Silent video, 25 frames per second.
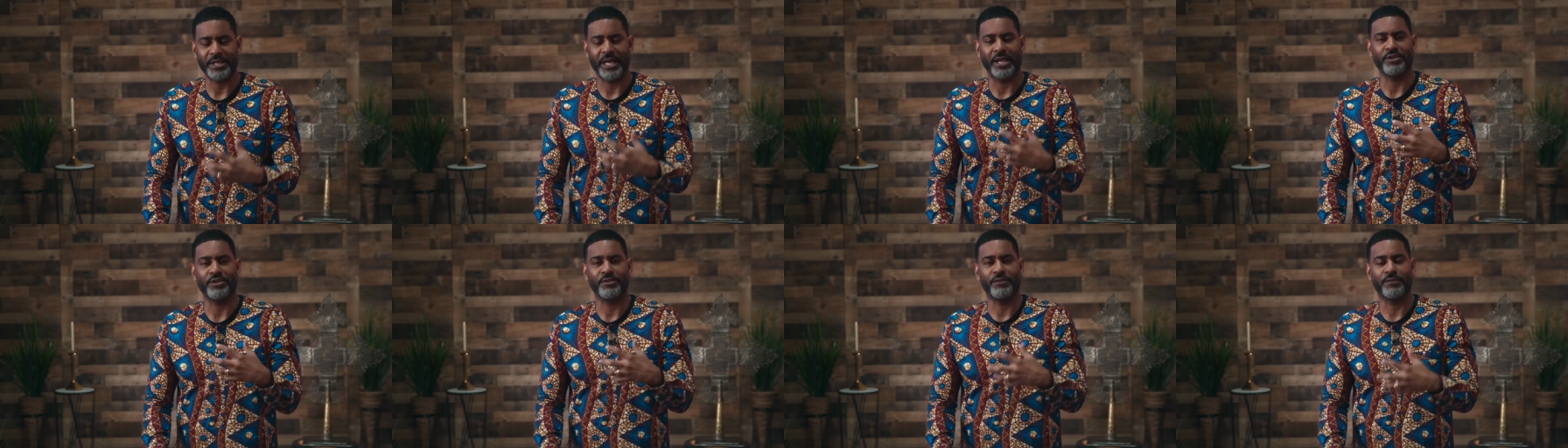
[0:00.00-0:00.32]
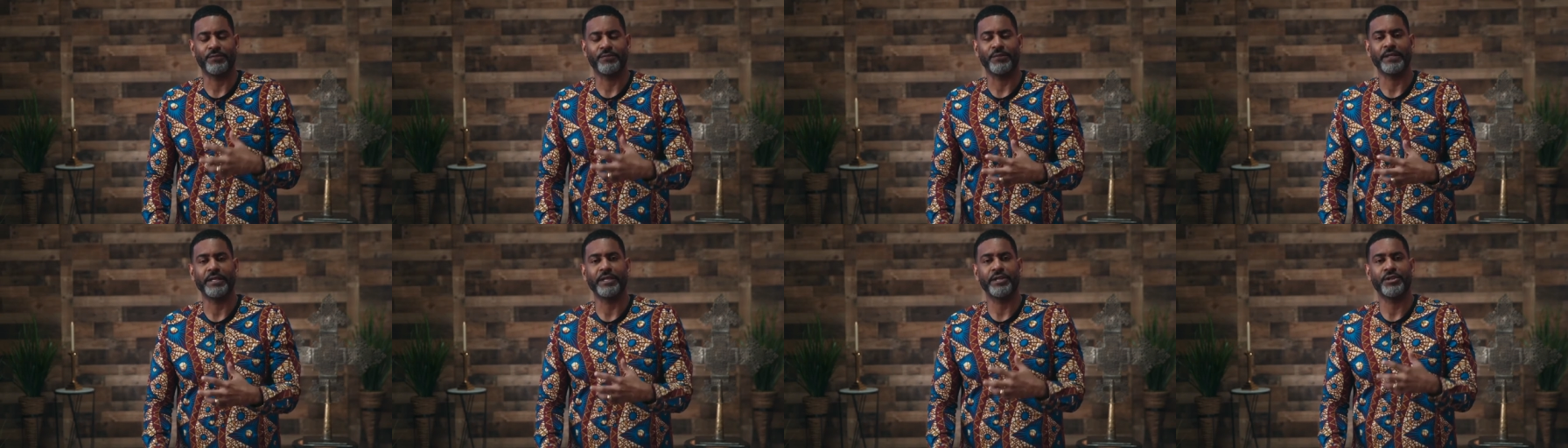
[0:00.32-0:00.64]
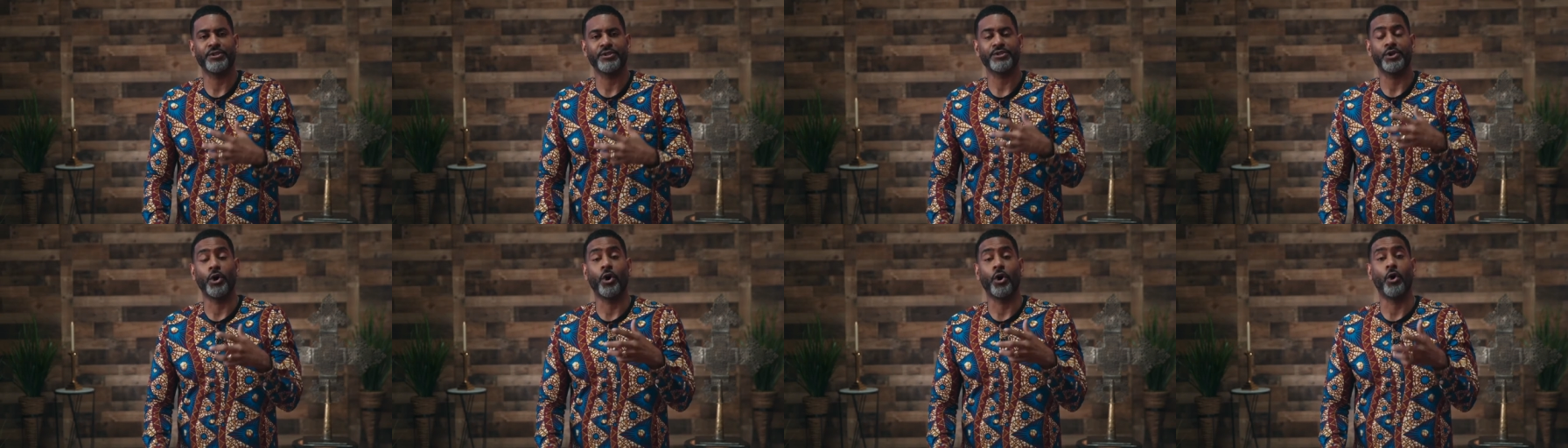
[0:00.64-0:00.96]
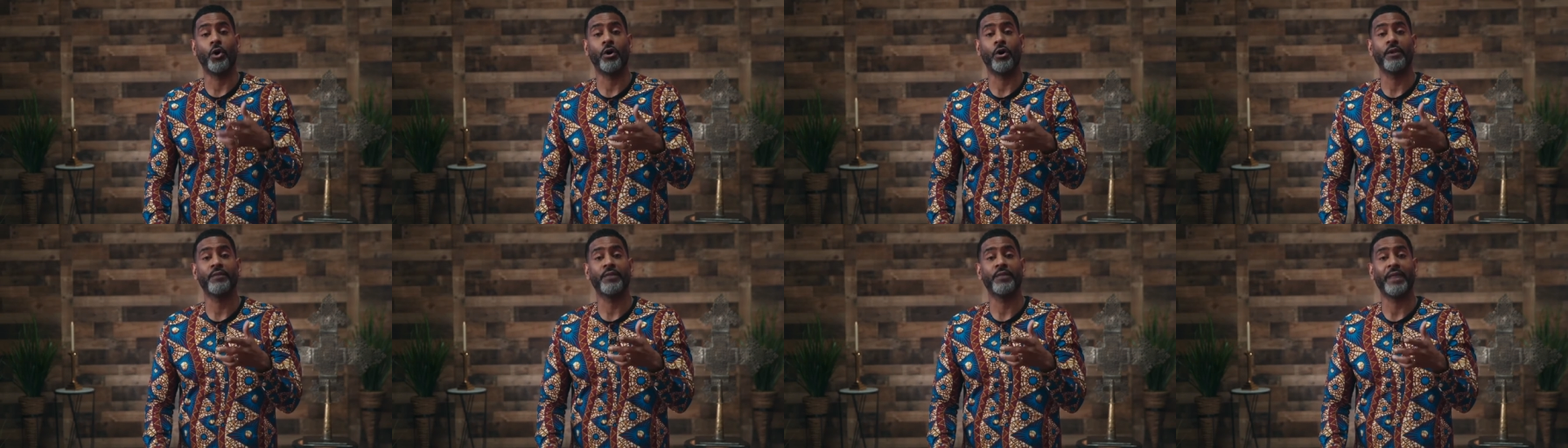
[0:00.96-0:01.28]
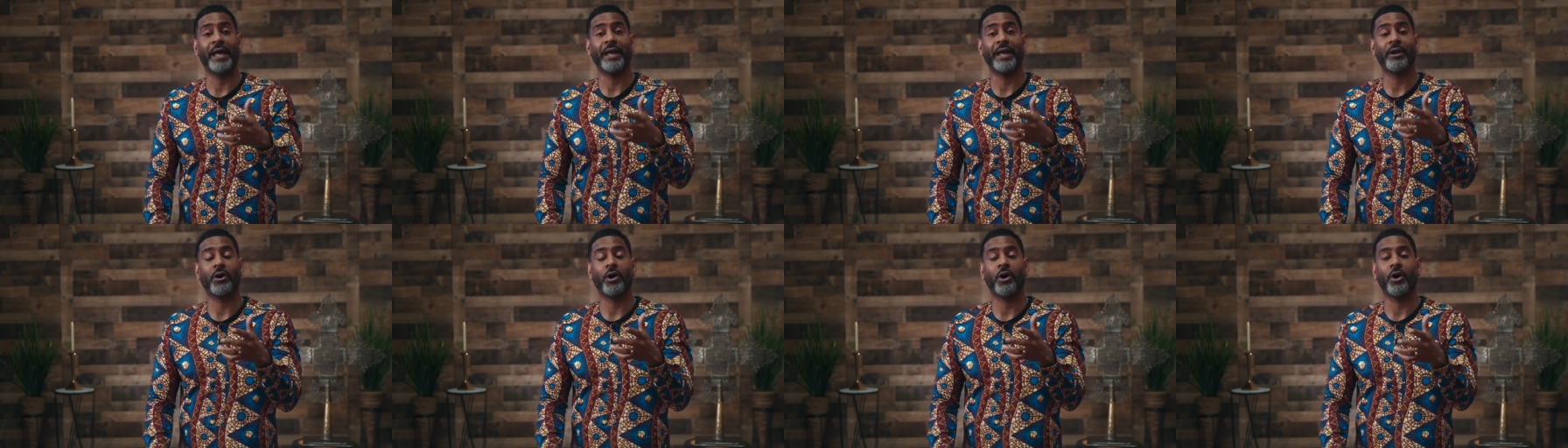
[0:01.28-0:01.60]
and your fears on
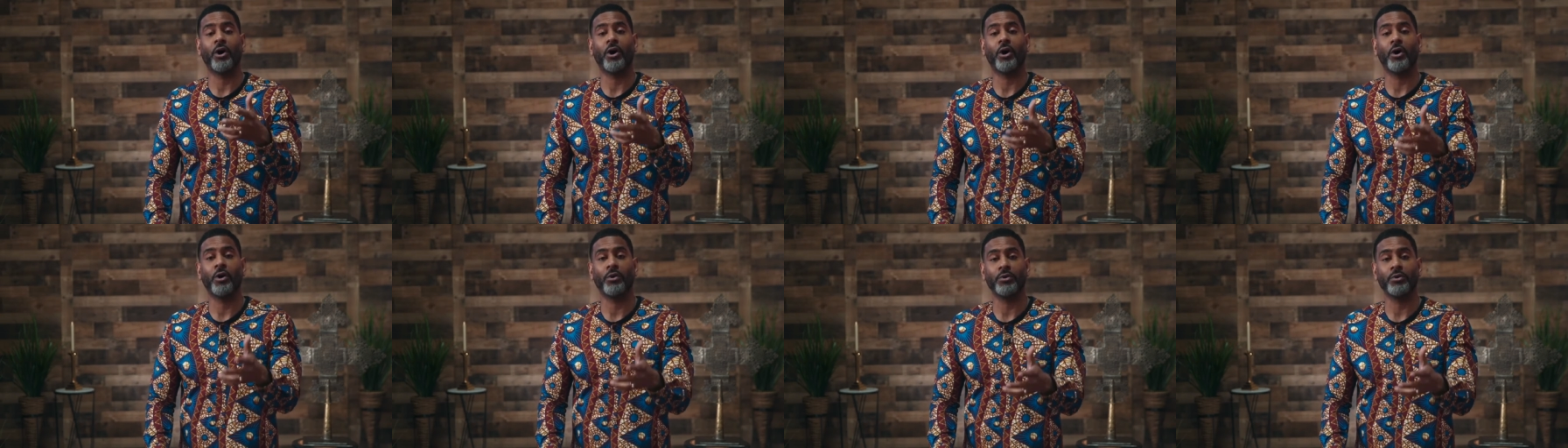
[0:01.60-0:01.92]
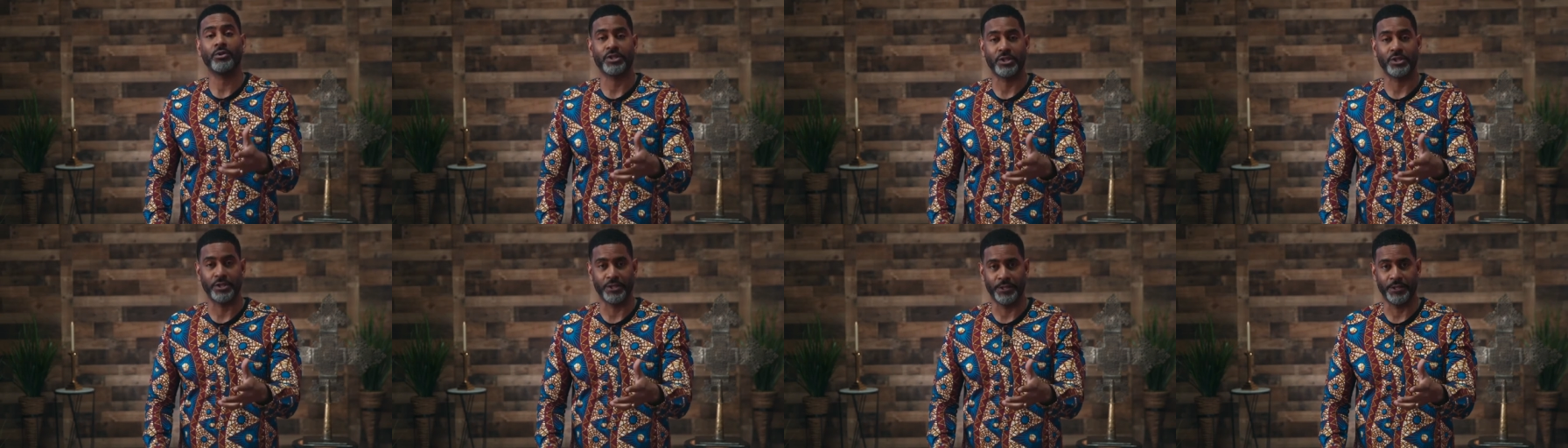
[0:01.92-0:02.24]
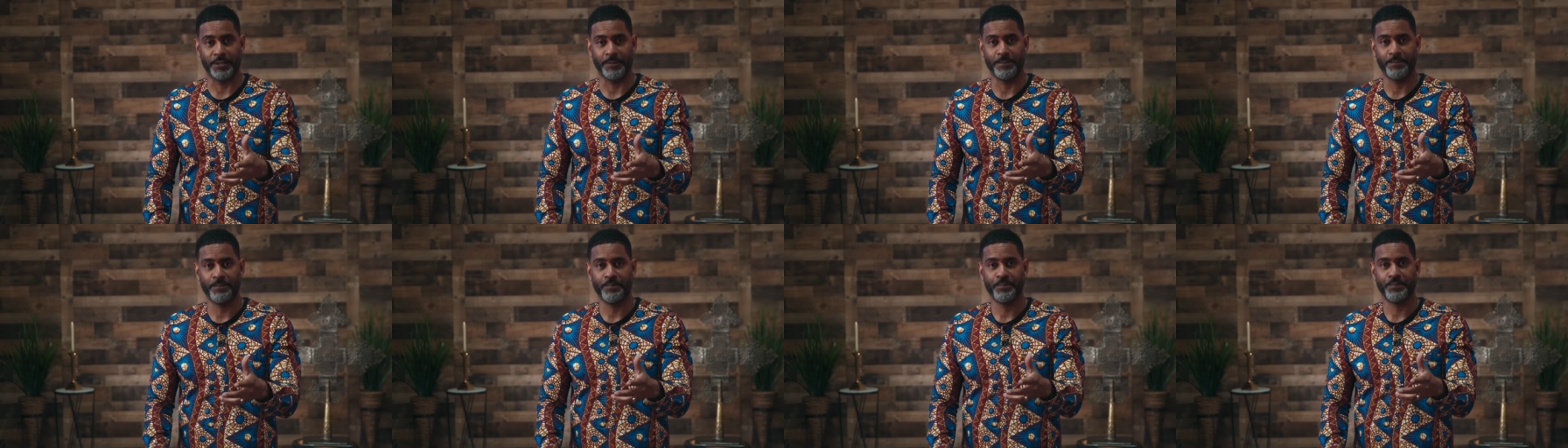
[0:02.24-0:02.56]
that altar.